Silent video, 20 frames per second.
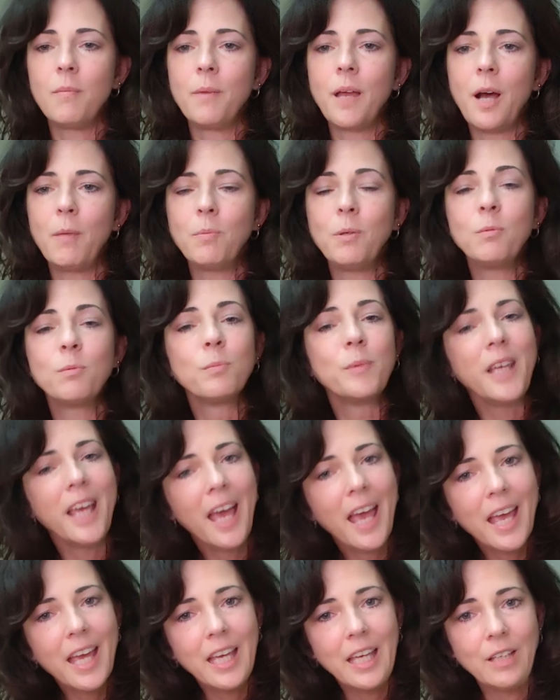how people
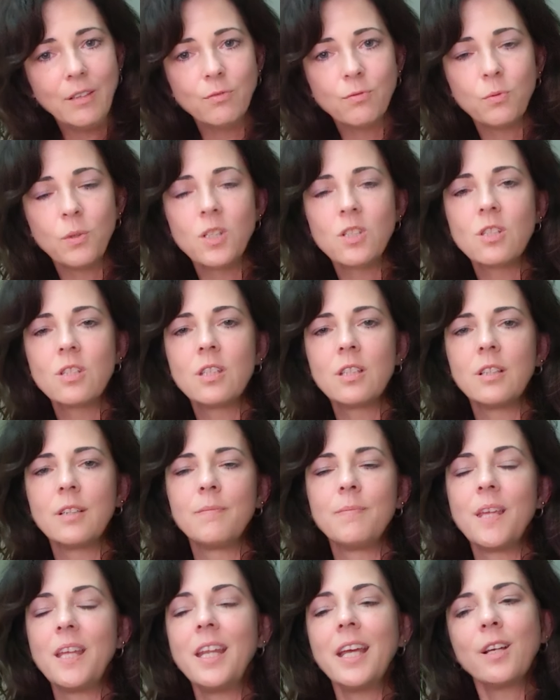behave,
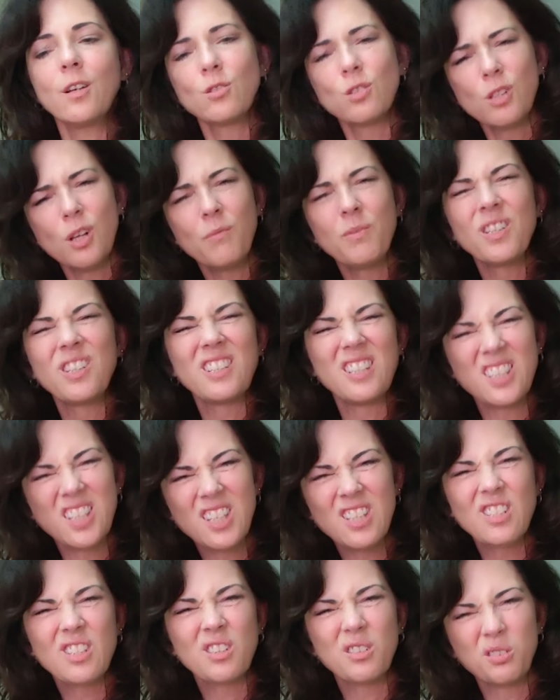and that goes along with
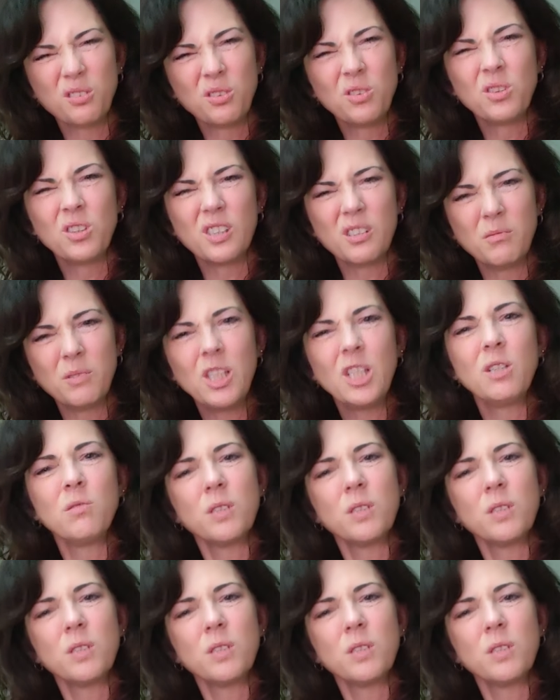statistical norm,